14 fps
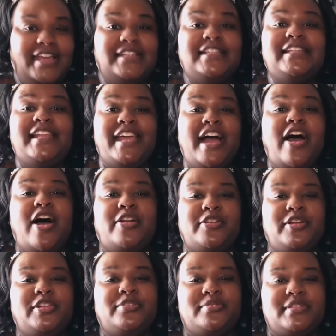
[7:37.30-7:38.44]
It did lay out all the
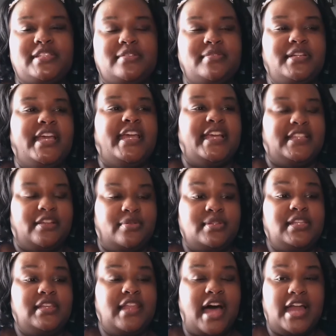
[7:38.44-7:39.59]
clues. There was
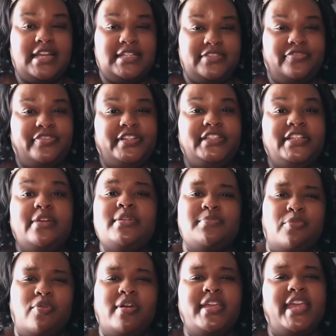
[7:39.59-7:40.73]
a lot of different, there was
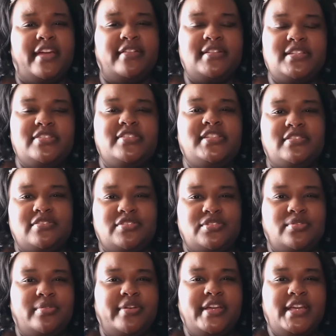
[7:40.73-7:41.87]
more characters in the
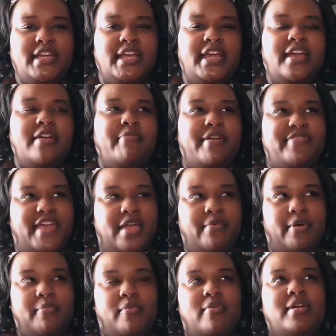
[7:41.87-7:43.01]
story, but they
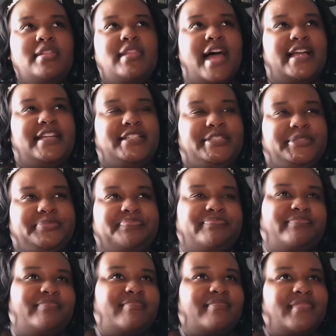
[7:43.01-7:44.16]
were more like,
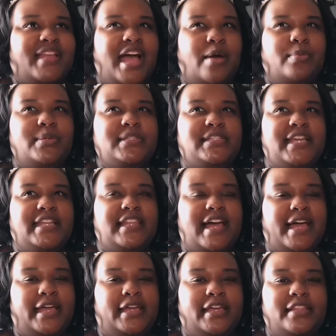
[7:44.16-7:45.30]
I would say,
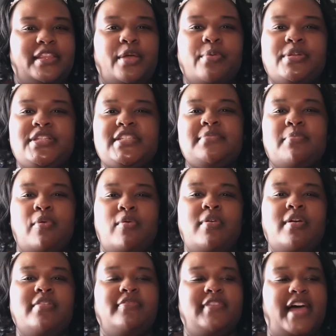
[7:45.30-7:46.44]
like, they were just
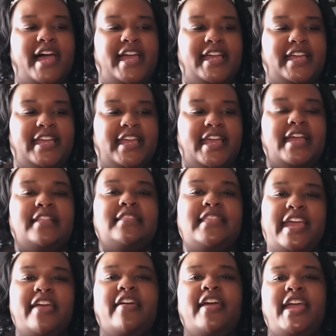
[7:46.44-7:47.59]
more of like
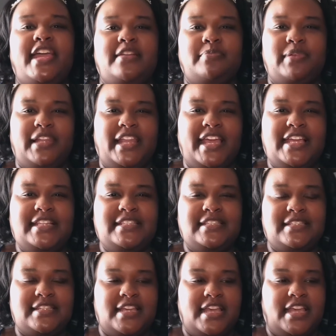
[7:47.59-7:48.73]
there in
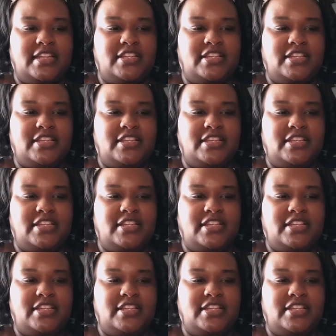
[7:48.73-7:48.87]
place